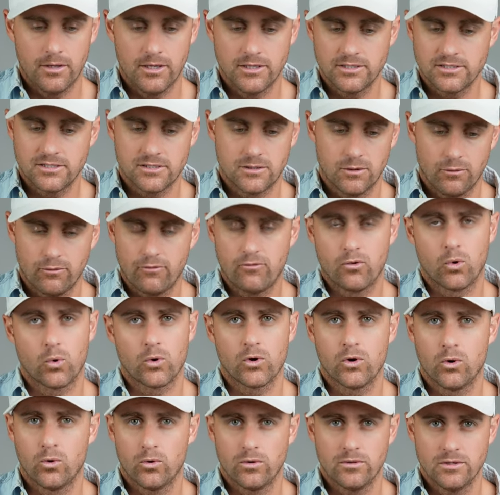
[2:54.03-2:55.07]
it's the four
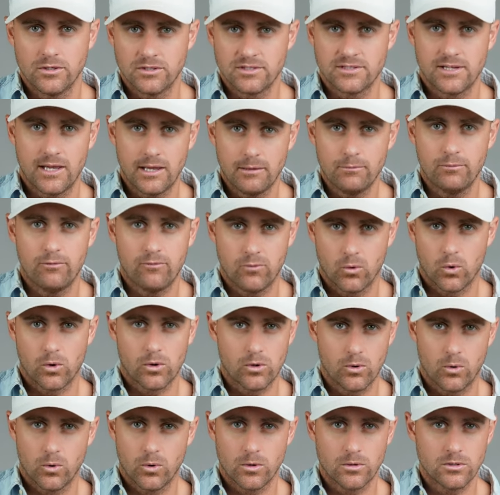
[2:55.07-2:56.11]
chord, the same four
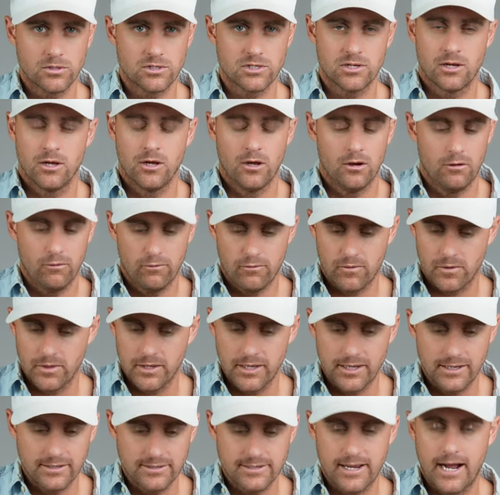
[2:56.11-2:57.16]
chords for
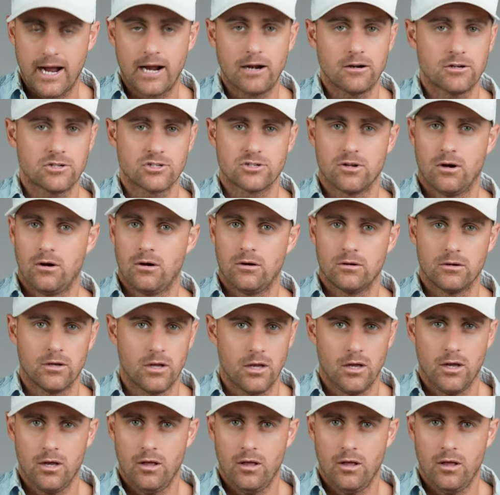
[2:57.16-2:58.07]
the entire song.